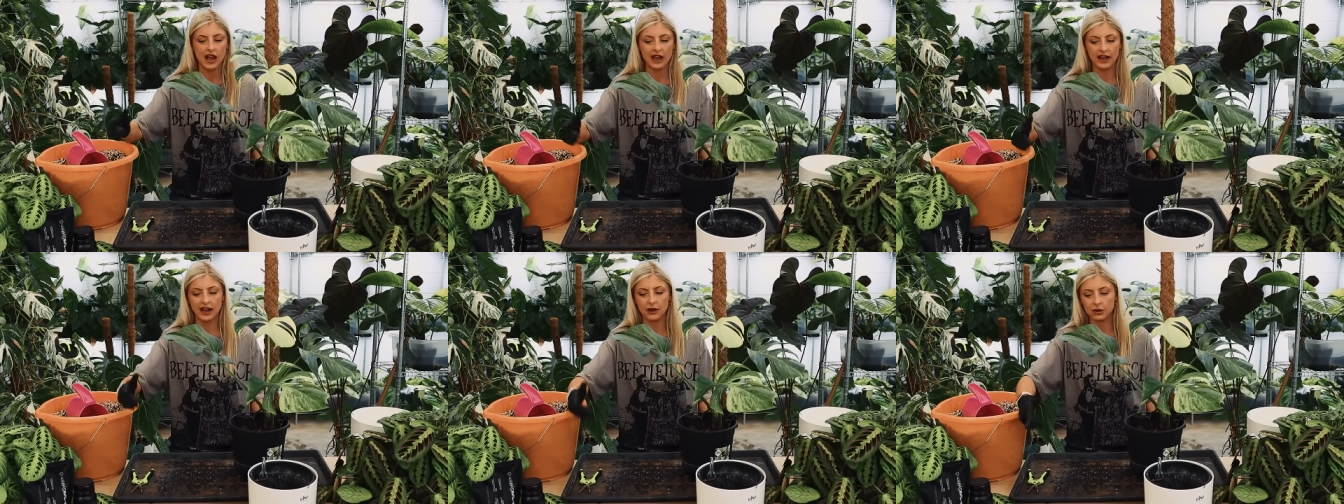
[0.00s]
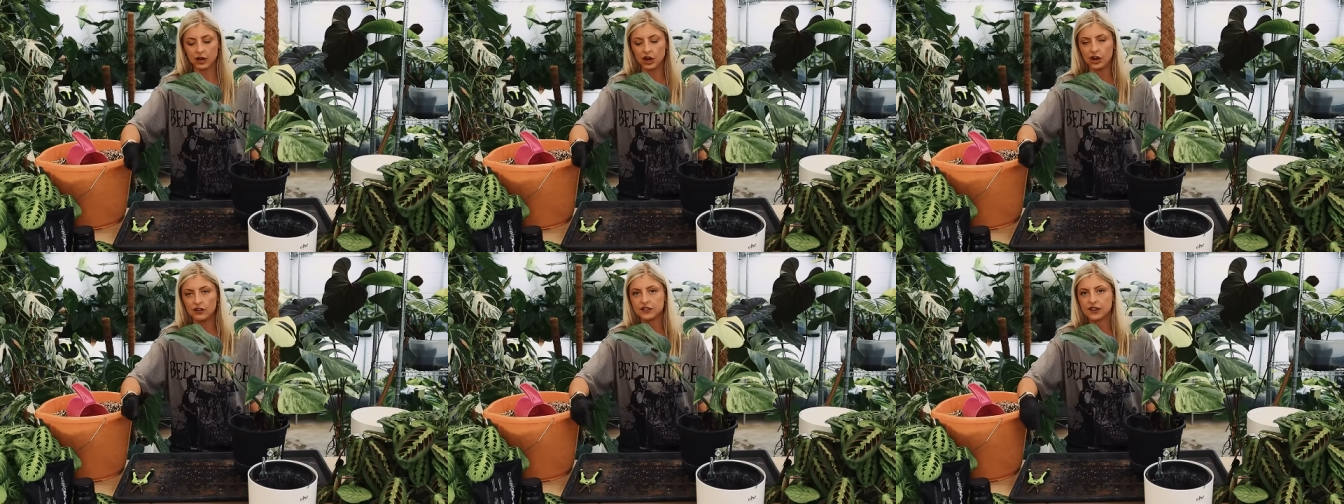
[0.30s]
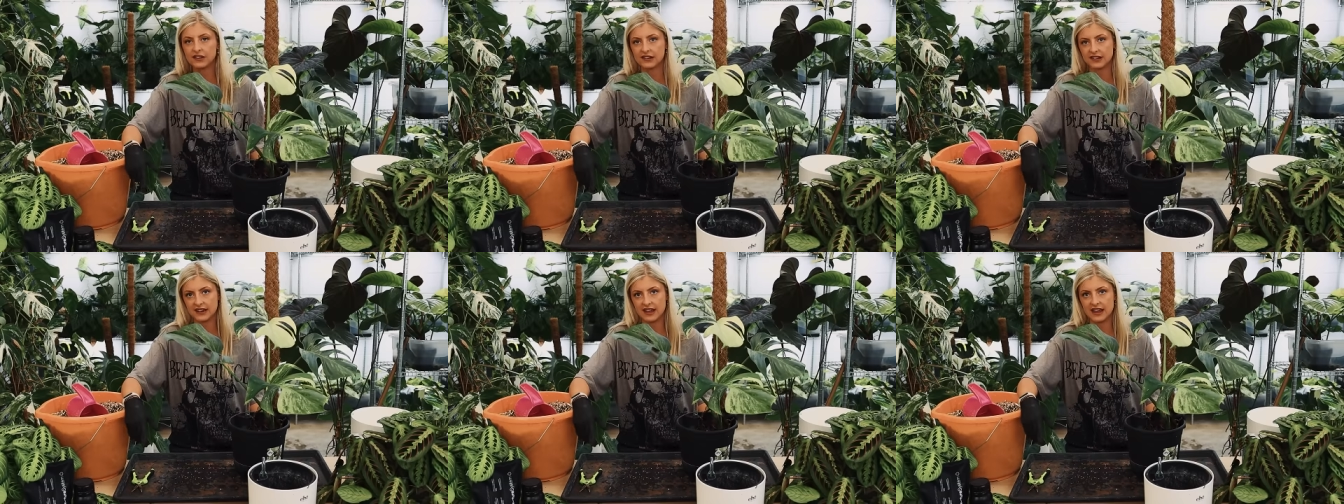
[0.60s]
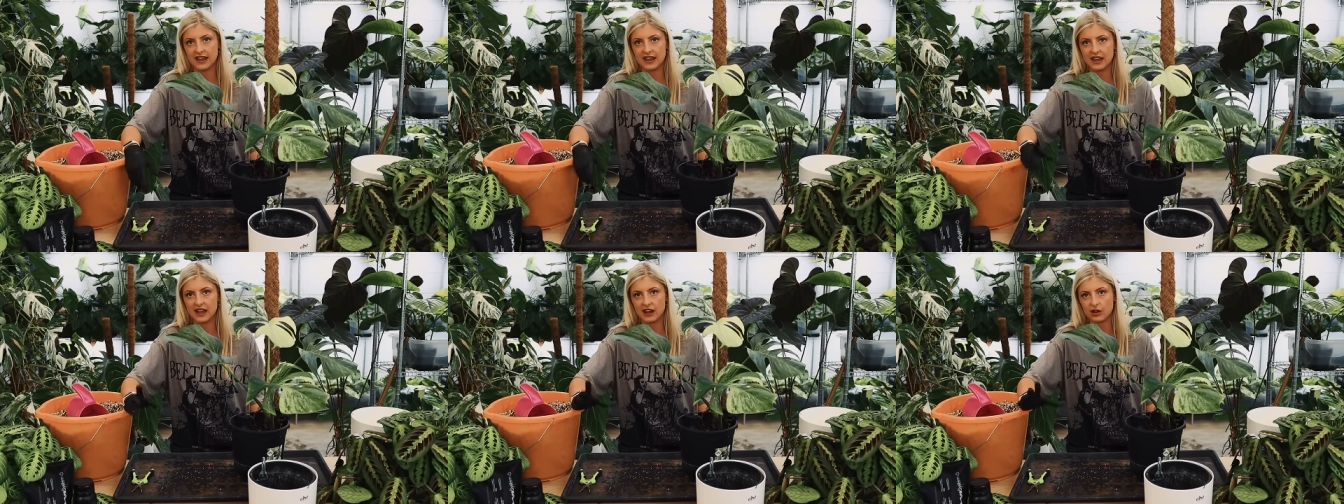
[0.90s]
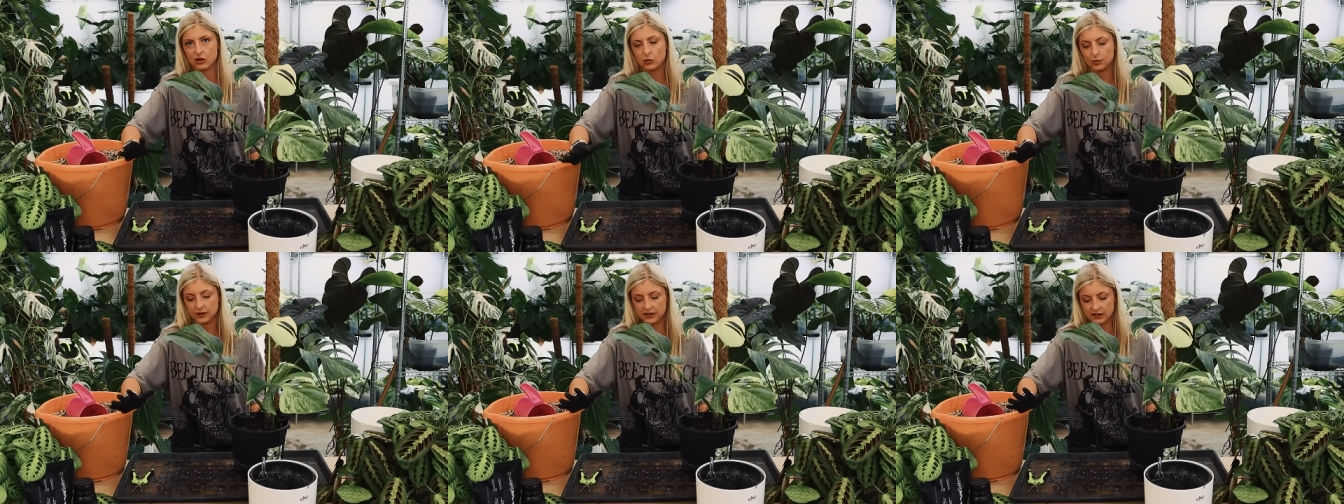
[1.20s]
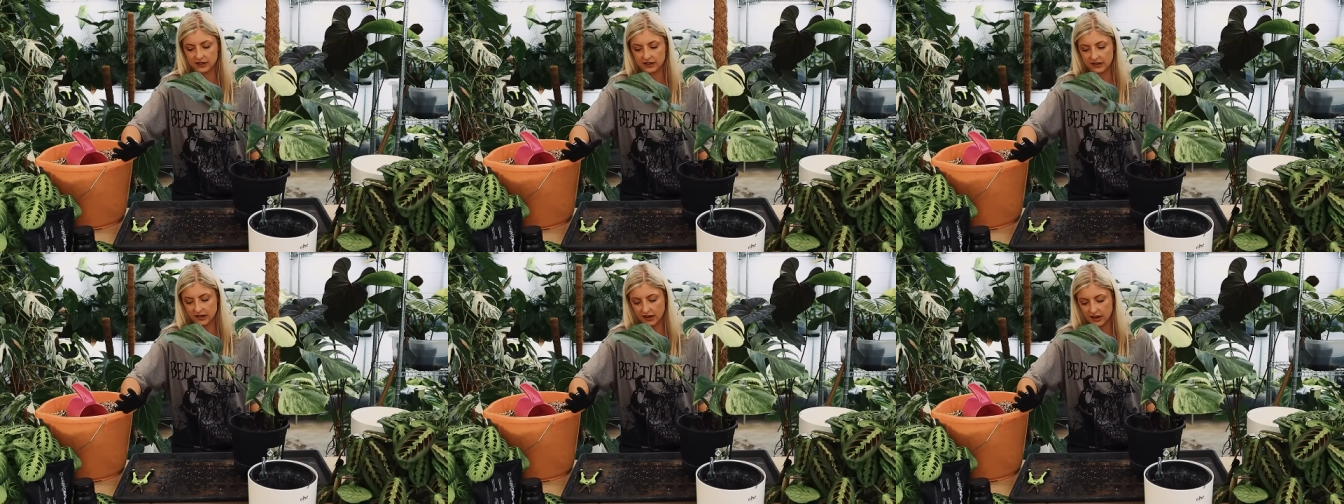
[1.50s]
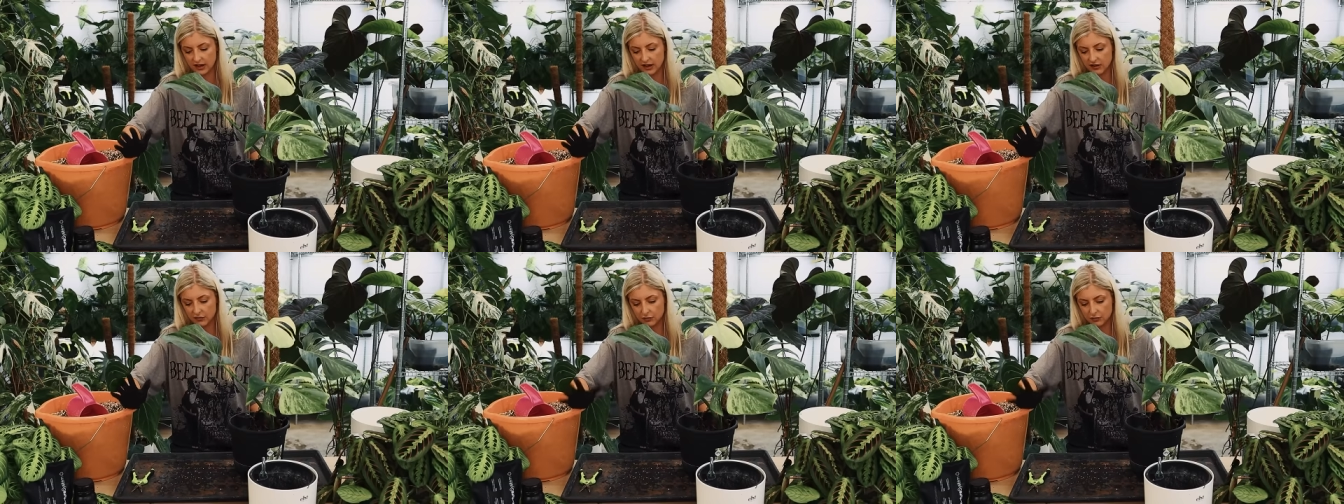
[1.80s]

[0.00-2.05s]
And I would love to see, I hope he does it,